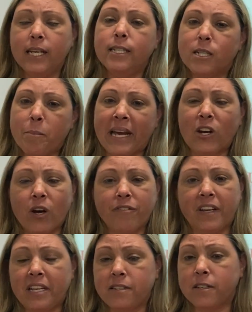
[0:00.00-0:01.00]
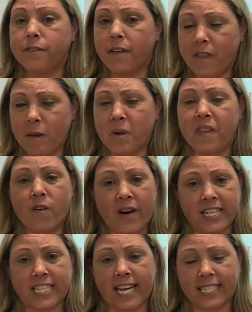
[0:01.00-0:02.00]
to make life easier for them and their
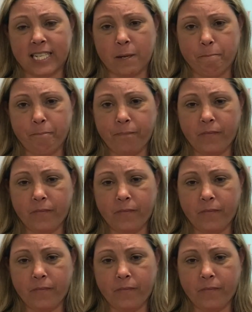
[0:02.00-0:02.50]
HR team.